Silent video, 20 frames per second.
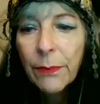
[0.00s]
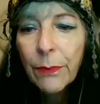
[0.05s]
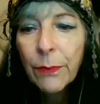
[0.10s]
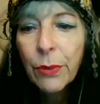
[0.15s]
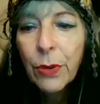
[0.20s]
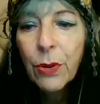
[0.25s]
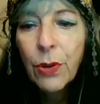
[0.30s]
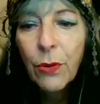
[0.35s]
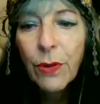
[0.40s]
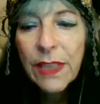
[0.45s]

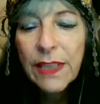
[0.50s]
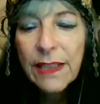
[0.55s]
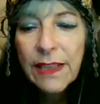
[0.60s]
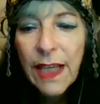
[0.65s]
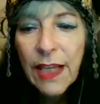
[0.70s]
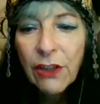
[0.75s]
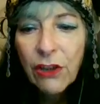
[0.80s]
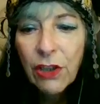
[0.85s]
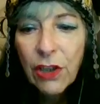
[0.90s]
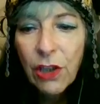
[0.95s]
Pluto in
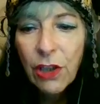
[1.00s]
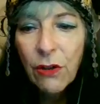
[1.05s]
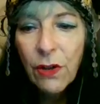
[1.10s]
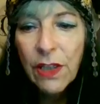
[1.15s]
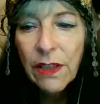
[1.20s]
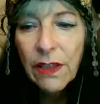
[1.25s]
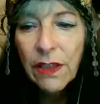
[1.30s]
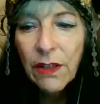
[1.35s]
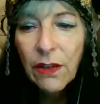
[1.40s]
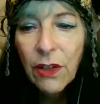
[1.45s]

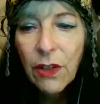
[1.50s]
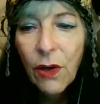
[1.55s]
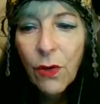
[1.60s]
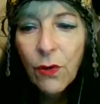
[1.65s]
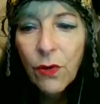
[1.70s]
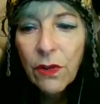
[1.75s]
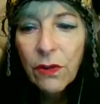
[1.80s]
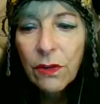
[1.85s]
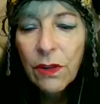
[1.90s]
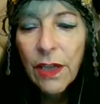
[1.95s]
Sagittarius, and the
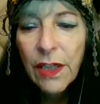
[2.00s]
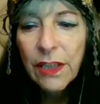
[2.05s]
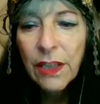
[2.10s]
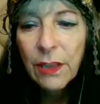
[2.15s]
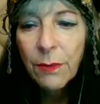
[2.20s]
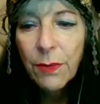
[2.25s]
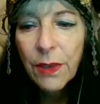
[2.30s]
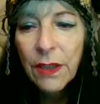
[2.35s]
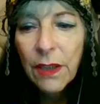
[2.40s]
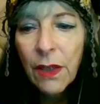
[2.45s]
nodes are lined
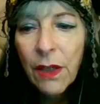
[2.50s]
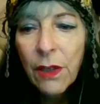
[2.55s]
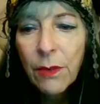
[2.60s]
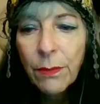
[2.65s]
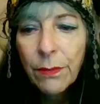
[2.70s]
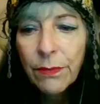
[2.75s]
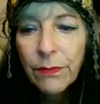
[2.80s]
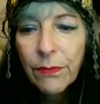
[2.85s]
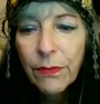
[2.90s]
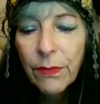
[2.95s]
up
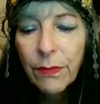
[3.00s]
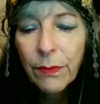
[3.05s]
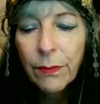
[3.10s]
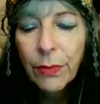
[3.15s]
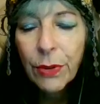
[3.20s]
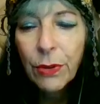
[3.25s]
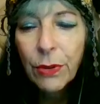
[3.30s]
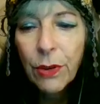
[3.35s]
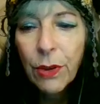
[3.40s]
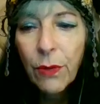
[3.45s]
on
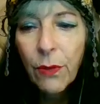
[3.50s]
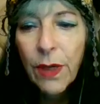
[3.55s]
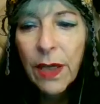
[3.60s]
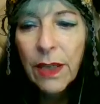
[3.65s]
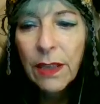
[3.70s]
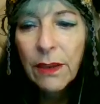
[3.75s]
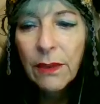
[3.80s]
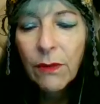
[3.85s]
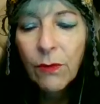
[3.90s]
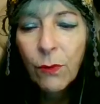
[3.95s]
Pluto
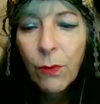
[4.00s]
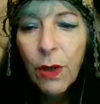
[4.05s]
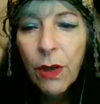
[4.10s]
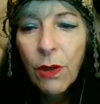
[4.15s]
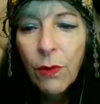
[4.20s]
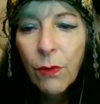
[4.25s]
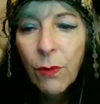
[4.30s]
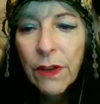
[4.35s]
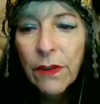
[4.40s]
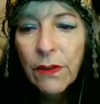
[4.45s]
and where
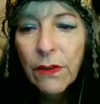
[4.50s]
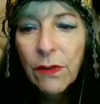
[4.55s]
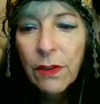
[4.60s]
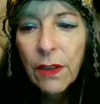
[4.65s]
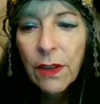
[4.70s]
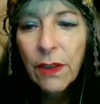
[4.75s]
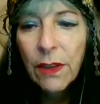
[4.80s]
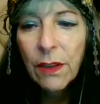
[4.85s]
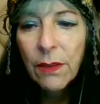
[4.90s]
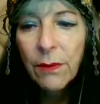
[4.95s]
it was
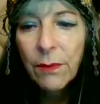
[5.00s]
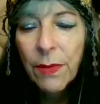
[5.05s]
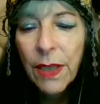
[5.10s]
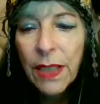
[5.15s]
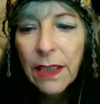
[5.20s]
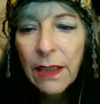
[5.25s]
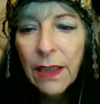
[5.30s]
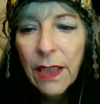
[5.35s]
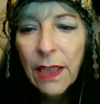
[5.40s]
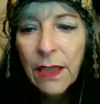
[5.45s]

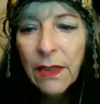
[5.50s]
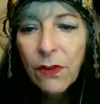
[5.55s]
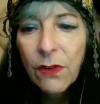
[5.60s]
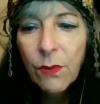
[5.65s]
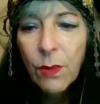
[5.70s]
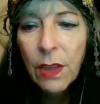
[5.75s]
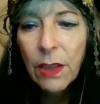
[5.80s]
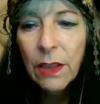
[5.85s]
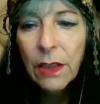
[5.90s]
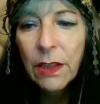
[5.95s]
back then as
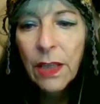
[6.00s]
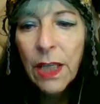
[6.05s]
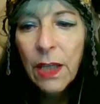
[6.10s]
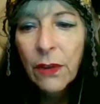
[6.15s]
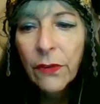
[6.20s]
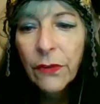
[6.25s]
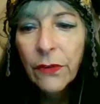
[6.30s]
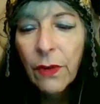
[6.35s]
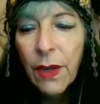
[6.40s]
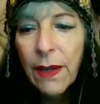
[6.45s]
well. And they
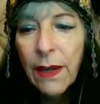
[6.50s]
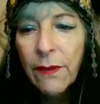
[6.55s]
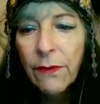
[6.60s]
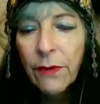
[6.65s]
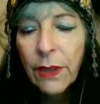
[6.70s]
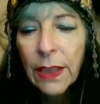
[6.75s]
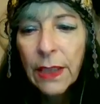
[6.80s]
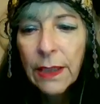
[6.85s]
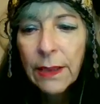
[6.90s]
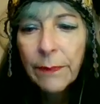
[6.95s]
also have,
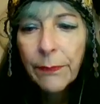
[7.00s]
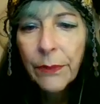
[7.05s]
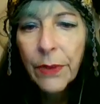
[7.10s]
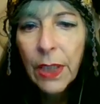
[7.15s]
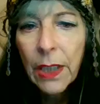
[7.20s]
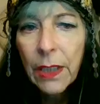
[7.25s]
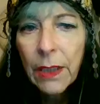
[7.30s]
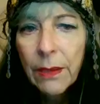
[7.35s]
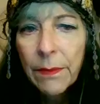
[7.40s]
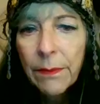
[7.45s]

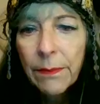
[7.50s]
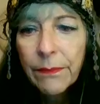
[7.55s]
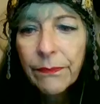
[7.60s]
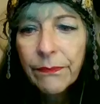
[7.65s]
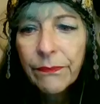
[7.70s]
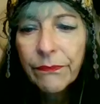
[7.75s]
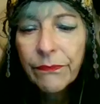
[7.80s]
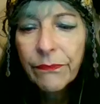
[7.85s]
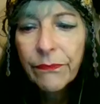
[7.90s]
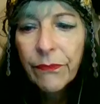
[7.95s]

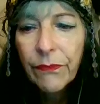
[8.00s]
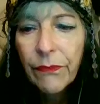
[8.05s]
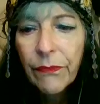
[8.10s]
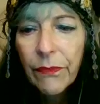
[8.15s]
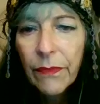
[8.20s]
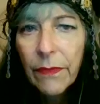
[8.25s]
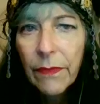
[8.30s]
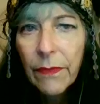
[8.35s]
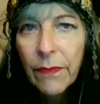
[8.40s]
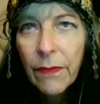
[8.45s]

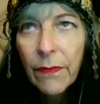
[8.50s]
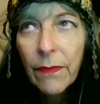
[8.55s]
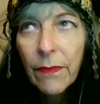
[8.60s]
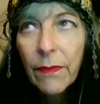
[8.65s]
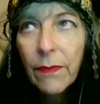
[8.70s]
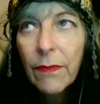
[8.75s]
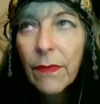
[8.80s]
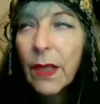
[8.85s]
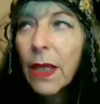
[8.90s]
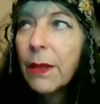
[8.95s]

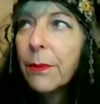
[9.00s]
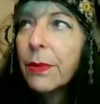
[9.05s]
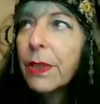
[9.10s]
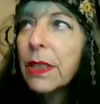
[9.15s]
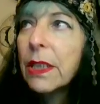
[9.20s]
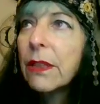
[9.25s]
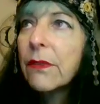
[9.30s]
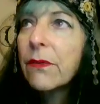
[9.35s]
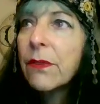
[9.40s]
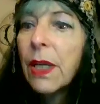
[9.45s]
I
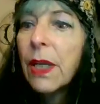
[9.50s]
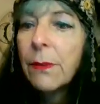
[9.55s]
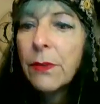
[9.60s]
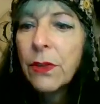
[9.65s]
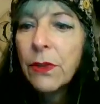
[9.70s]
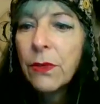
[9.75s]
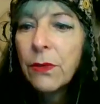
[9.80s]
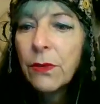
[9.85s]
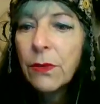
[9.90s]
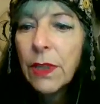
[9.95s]
believe,
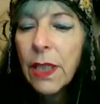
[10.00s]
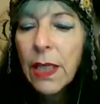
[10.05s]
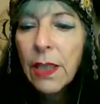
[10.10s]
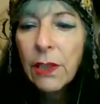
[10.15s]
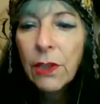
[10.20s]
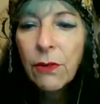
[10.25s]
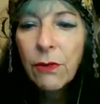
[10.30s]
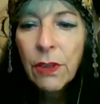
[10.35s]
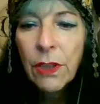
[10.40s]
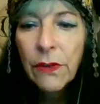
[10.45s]
Neptune
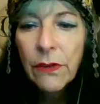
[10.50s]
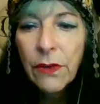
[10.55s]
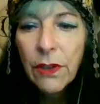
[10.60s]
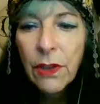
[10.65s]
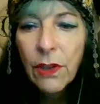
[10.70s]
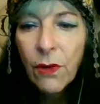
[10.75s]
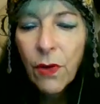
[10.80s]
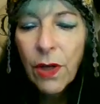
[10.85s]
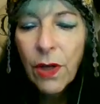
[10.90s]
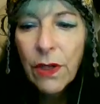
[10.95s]
and Uranus and
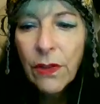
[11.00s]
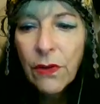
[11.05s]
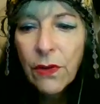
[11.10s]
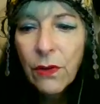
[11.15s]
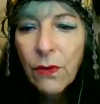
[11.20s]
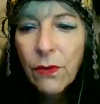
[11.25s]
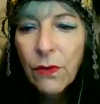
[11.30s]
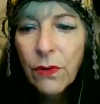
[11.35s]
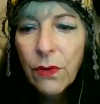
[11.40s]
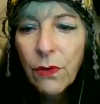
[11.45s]
Aquarius
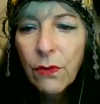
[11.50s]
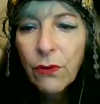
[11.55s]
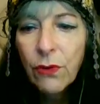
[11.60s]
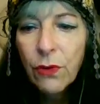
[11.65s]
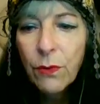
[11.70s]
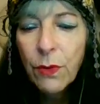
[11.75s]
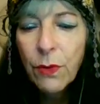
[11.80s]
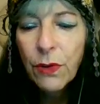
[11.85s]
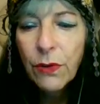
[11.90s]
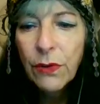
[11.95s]
too. So
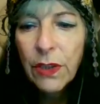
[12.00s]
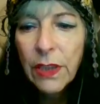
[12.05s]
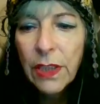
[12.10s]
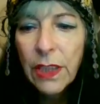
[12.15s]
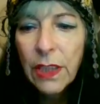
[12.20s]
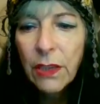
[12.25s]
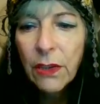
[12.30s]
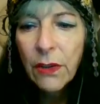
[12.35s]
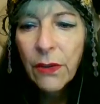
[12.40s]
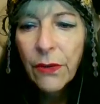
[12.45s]
Jupiter's going
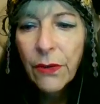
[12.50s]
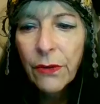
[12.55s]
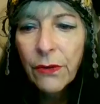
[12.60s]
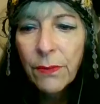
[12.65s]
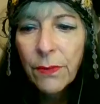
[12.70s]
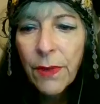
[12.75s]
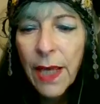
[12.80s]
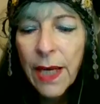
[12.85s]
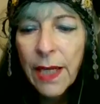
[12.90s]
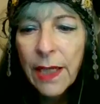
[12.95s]
to hit all those
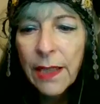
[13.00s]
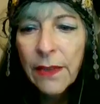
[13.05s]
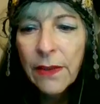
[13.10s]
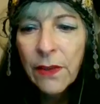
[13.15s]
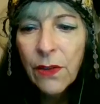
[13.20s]
planets.